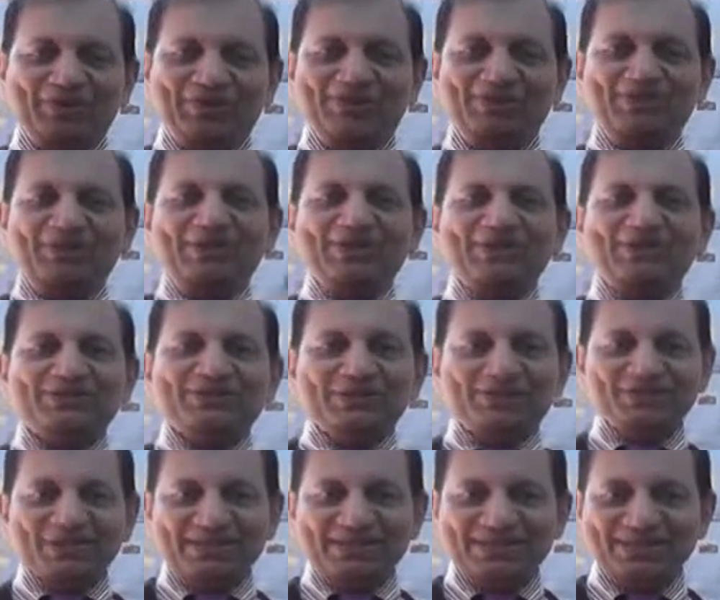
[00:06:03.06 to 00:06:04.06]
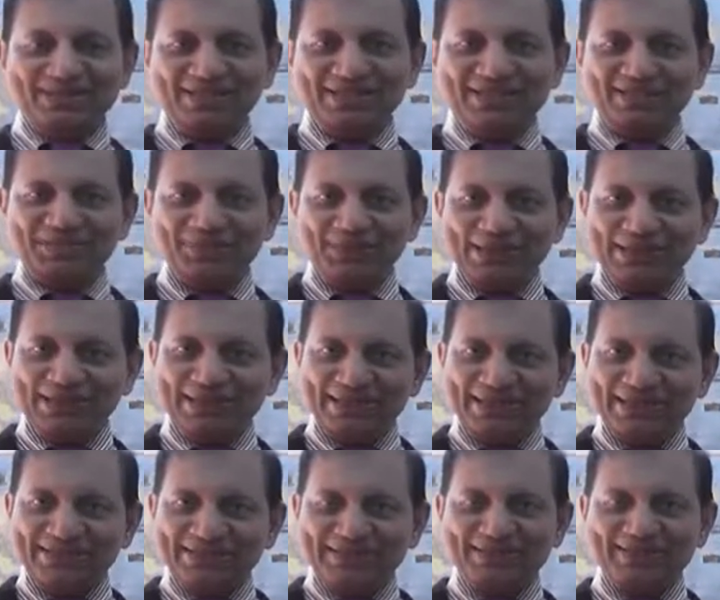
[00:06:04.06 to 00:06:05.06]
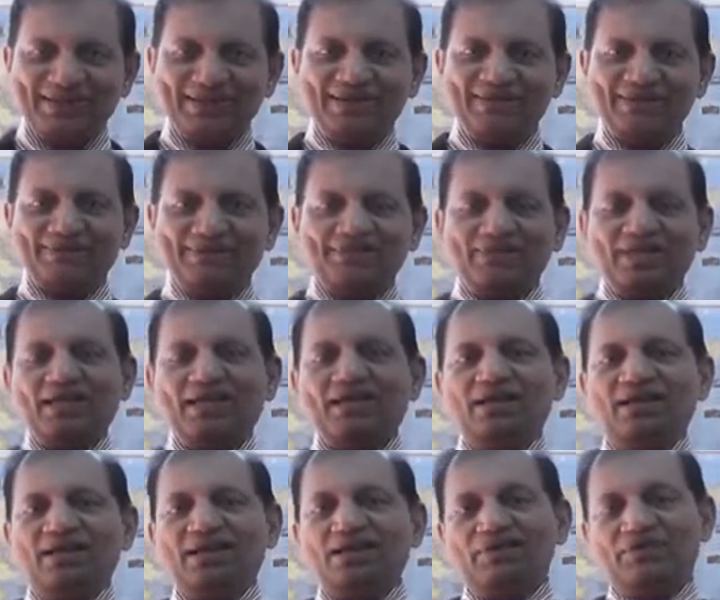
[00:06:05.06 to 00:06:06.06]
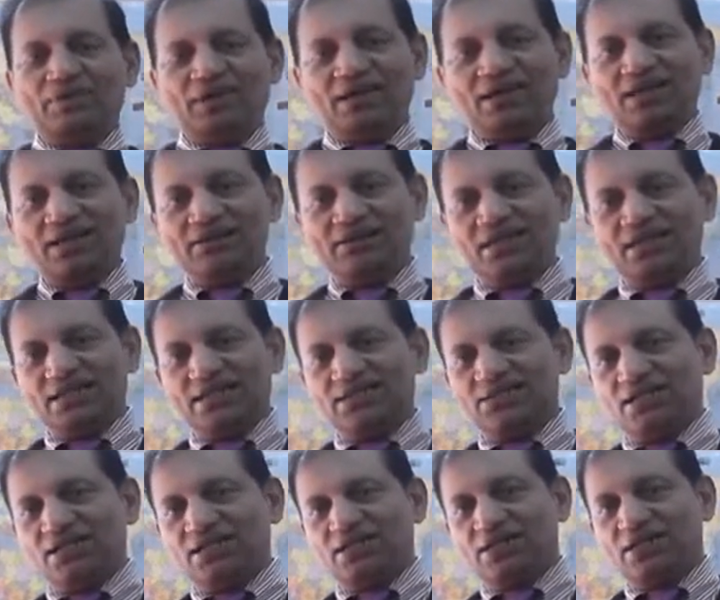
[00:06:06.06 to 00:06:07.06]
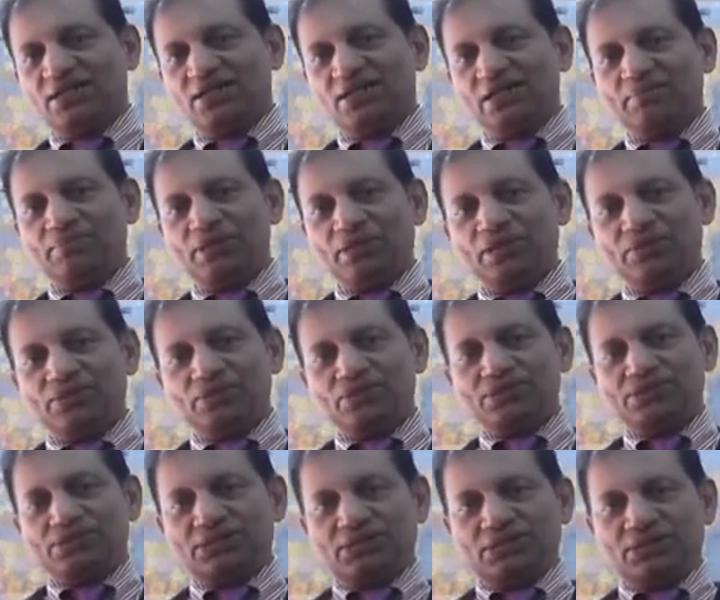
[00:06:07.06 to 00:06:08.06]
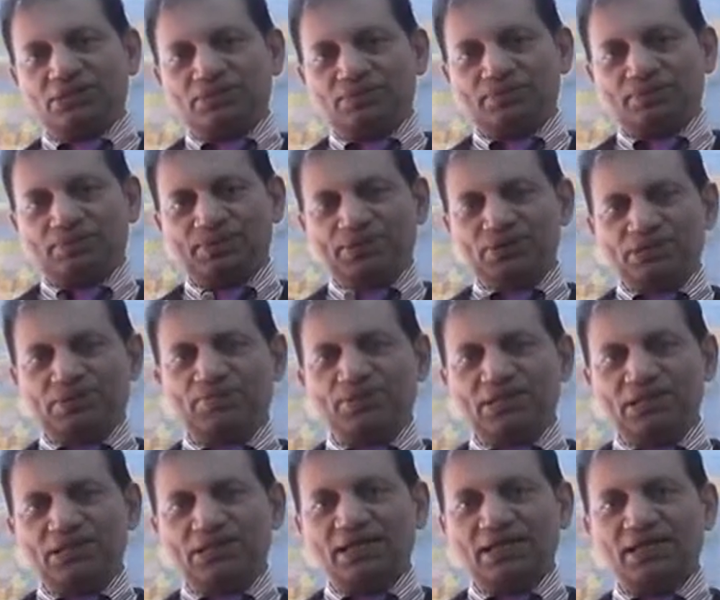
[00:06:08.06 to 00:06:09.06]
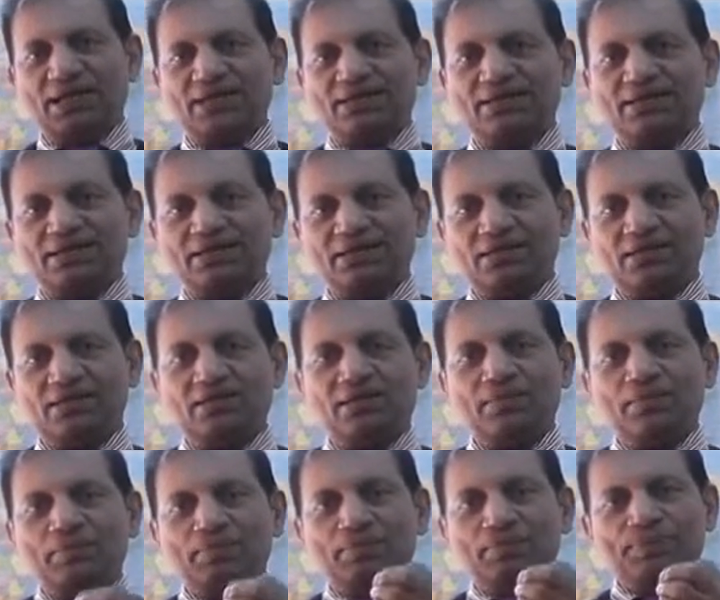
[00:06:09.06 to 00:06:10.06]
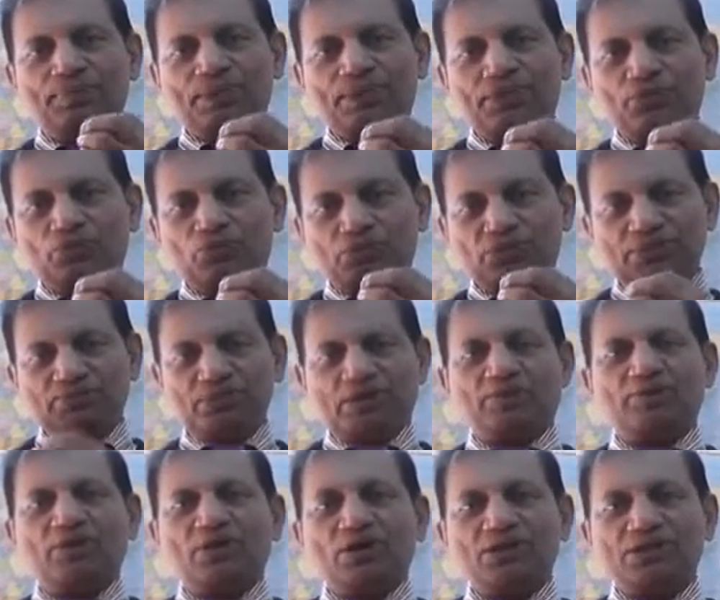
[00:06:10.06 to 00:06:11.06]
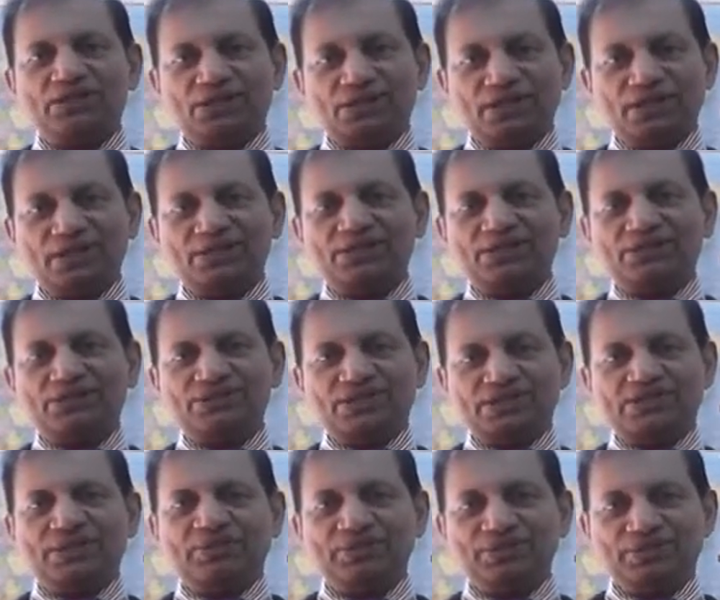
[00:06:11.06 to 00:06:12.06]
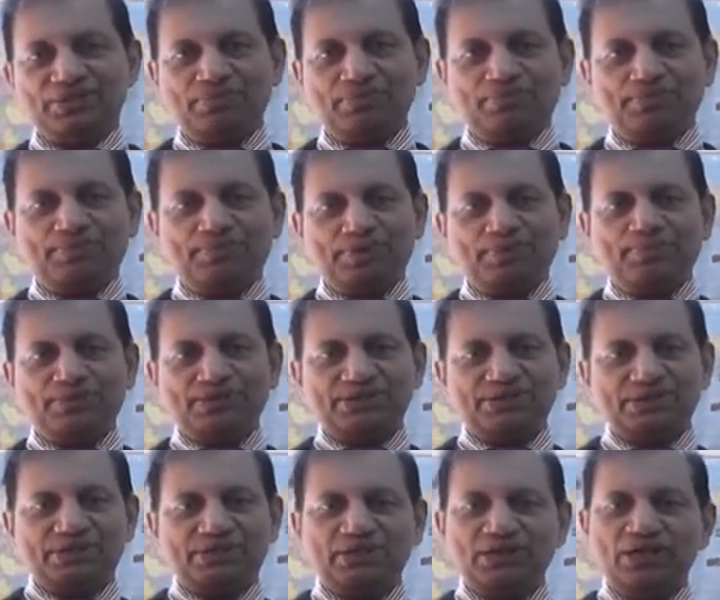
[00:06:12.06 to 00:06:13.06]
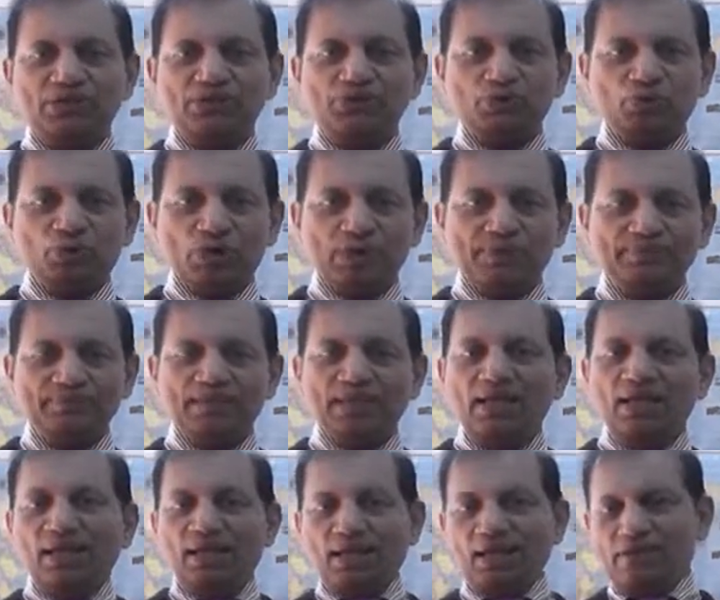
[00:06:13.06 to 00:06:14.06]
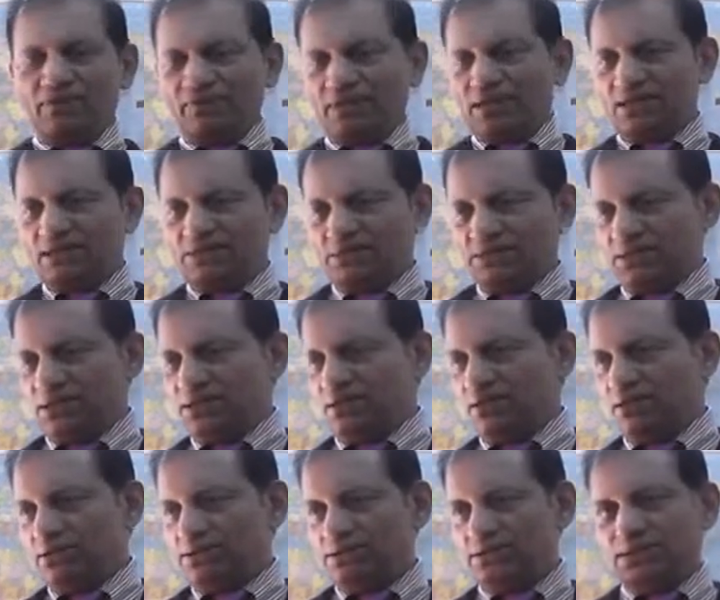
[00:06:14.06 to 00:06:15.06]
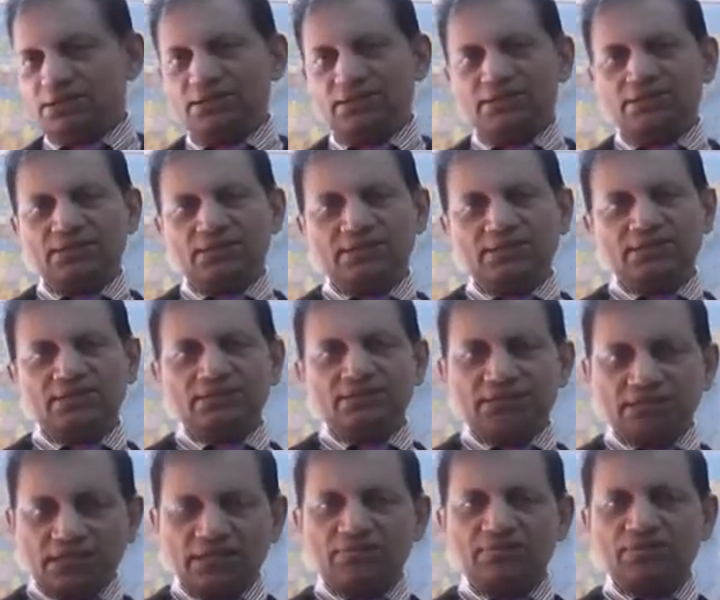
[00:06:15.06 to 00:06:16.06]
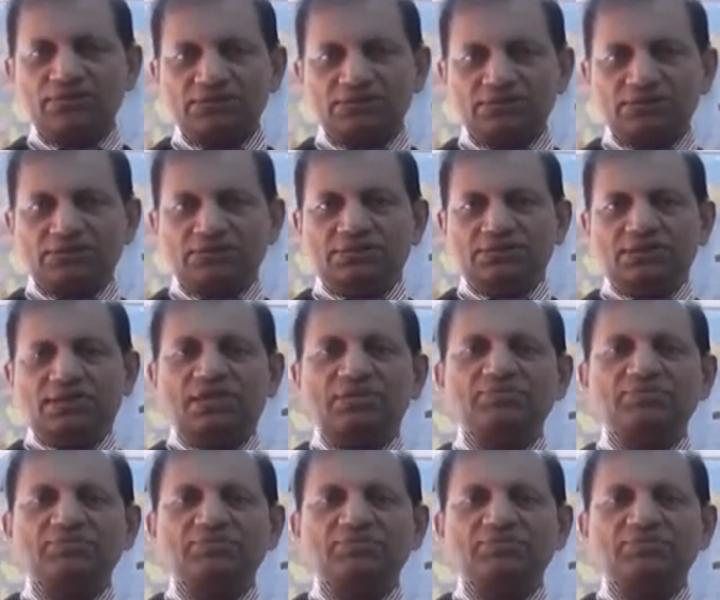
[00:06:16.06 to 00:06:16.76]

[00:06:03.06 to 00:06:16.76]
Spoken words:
than 40 years of teaching experience, and where in the national curriculum I was a principal, director, question paper author, entrance examination paper setter, and so on. And whereas in the last 33 years I was in the